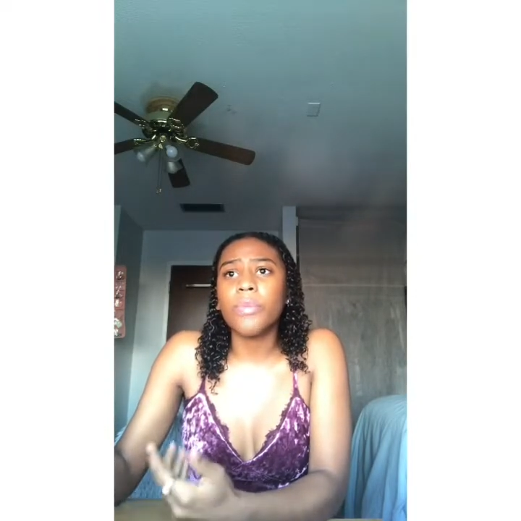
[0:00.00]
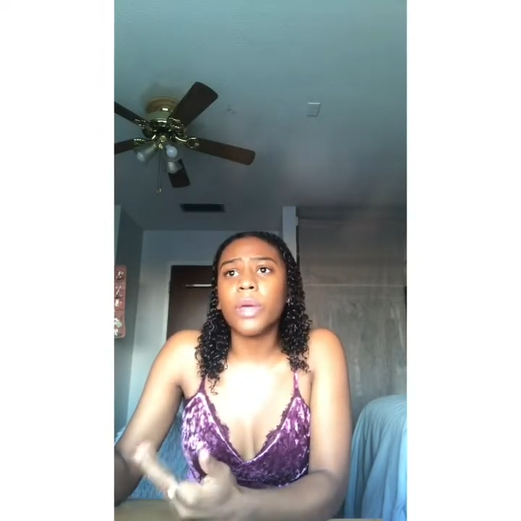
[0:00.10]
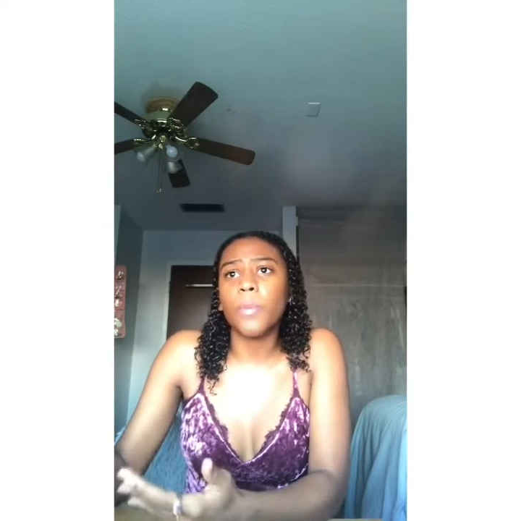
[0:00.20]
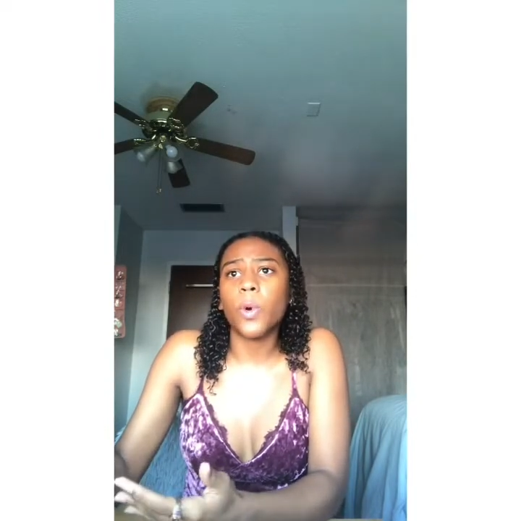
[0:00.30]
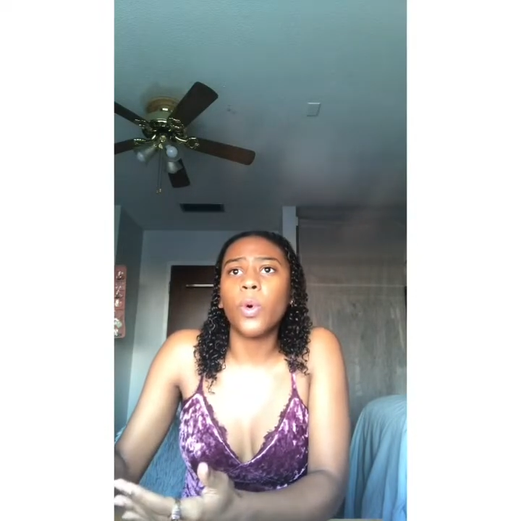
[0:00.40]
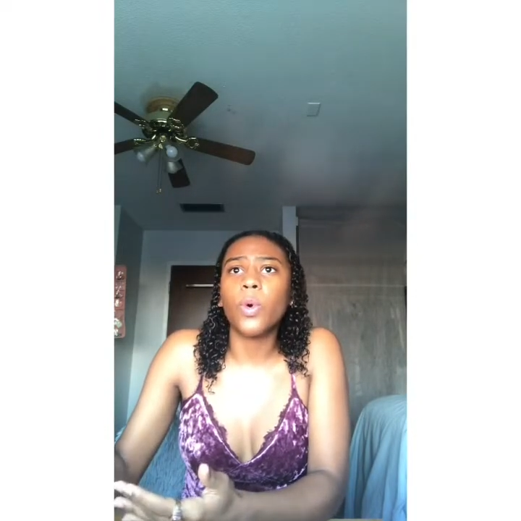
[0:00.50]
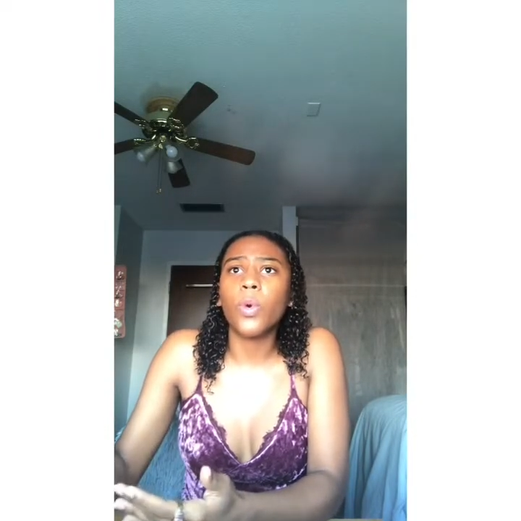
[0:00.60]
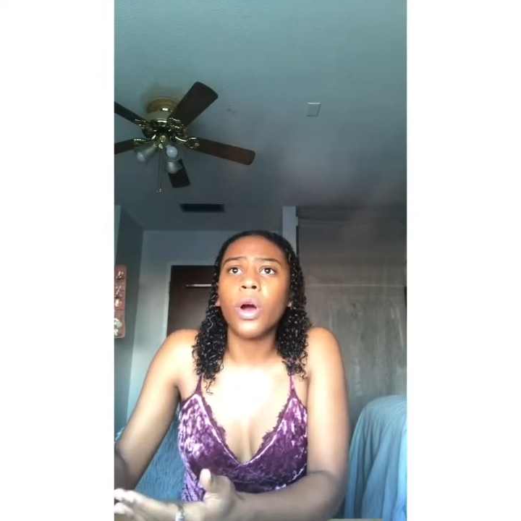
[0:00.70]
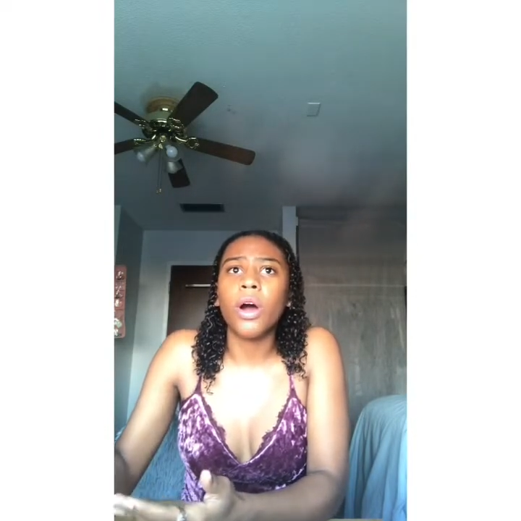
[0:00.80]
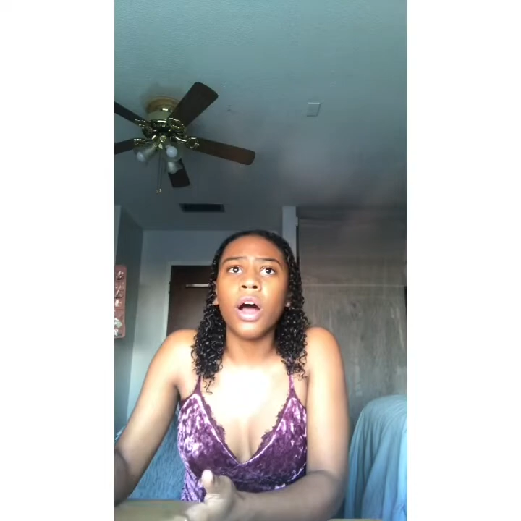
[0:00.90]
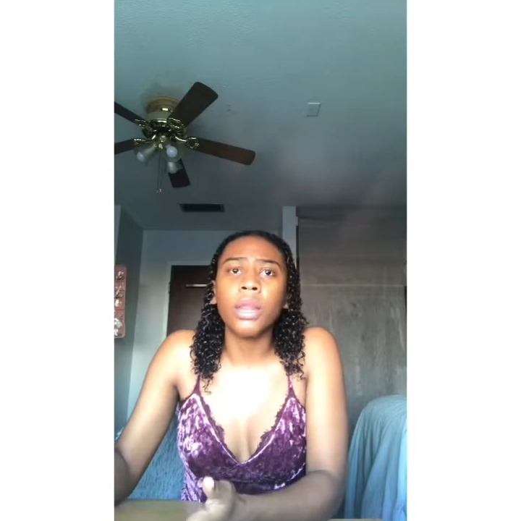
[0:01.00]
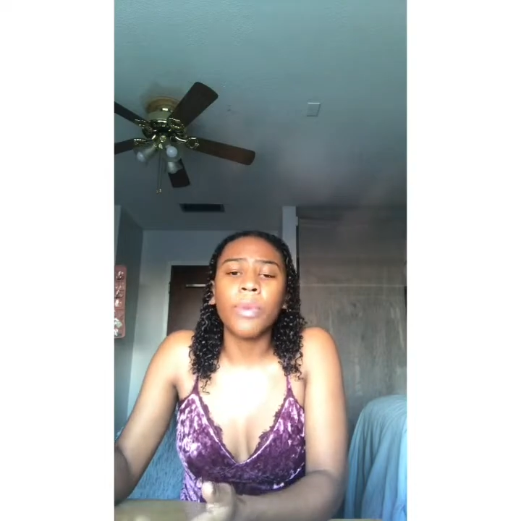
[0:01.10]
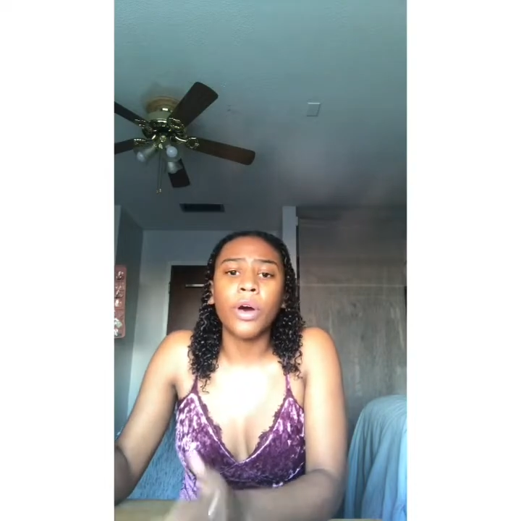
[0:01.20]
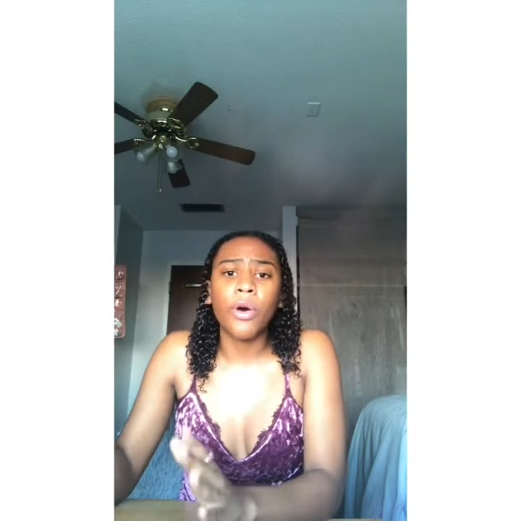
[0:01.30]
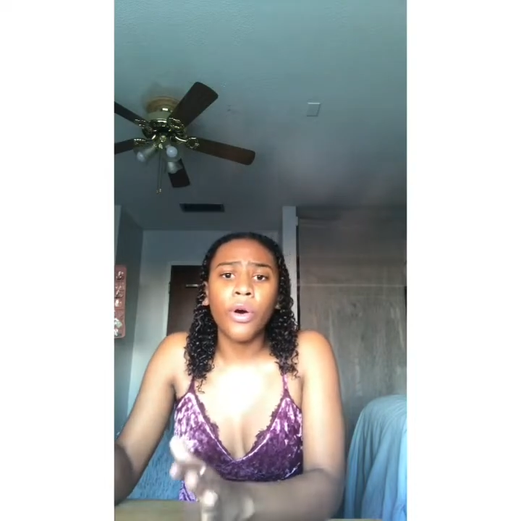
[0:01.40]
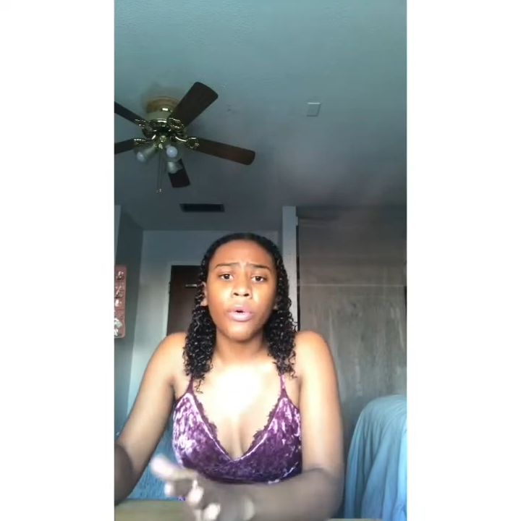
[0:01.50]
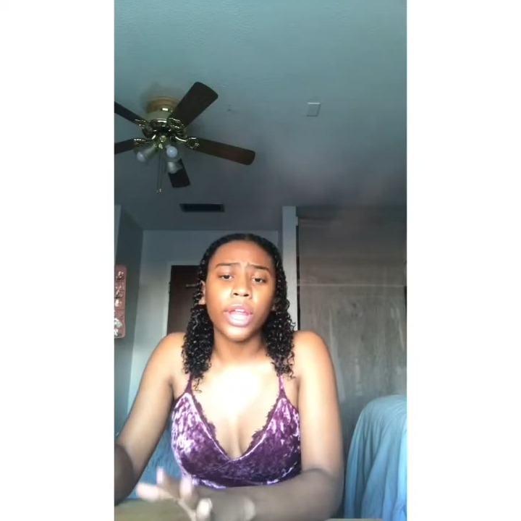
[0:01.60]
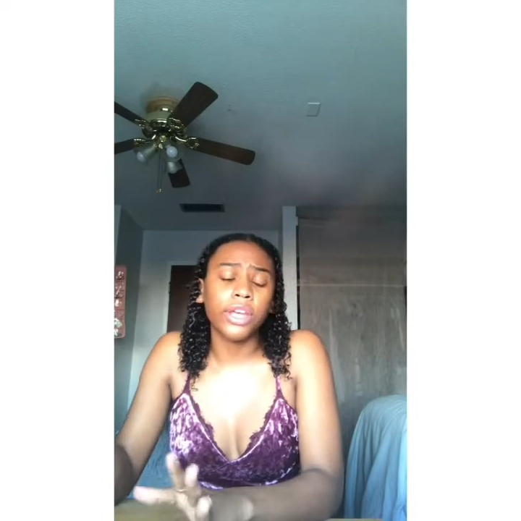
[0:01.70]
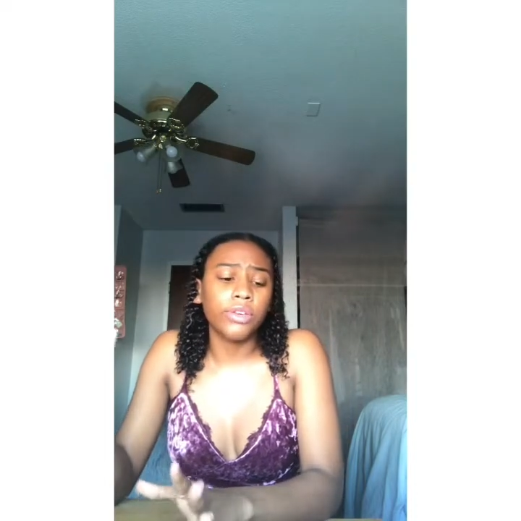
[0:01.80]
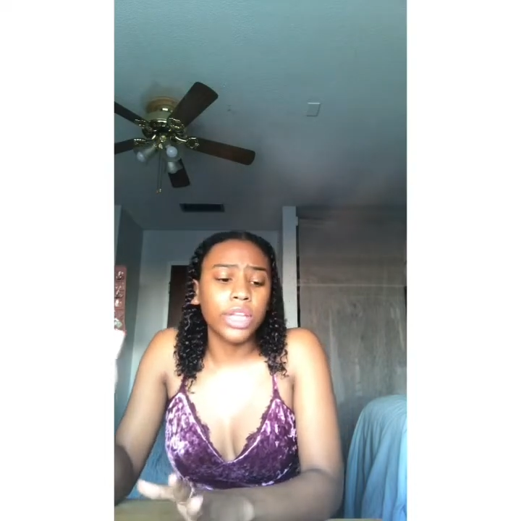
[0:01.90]
people who are all about, oh,
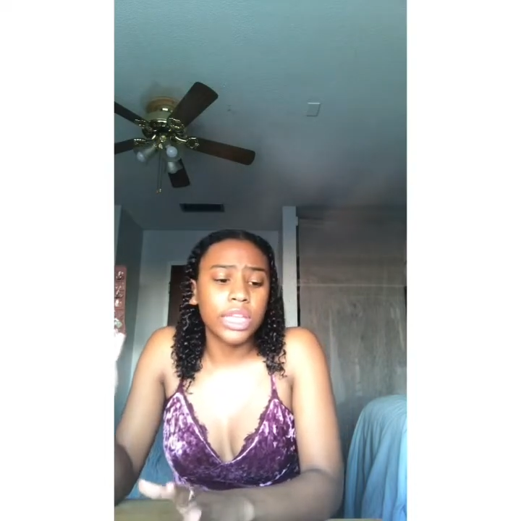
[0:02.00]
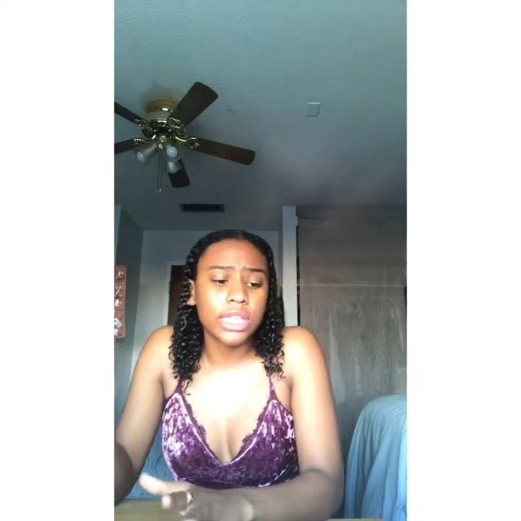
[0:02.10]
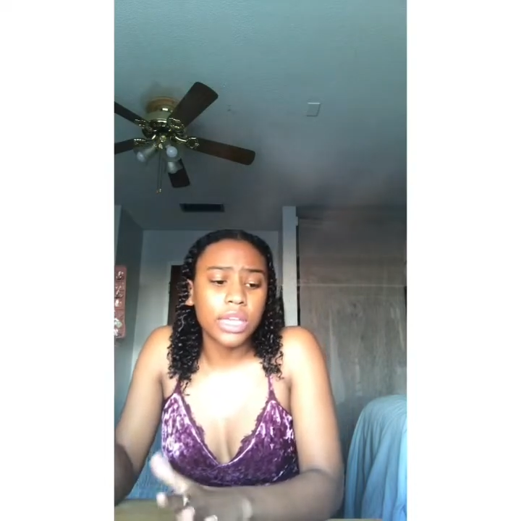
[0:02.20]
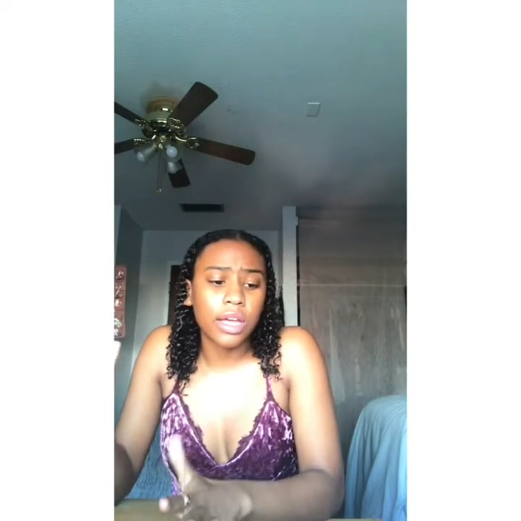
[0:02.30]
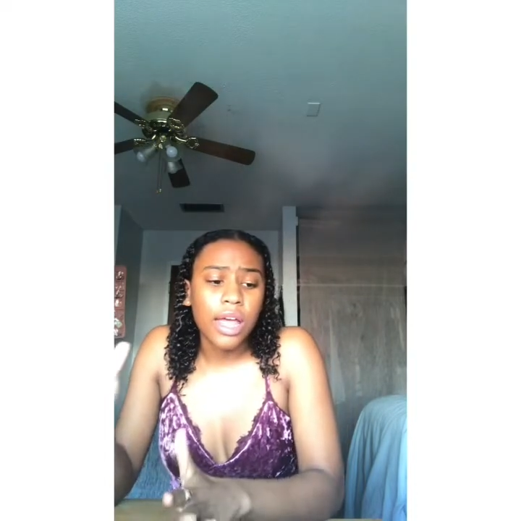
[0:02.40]
like you need to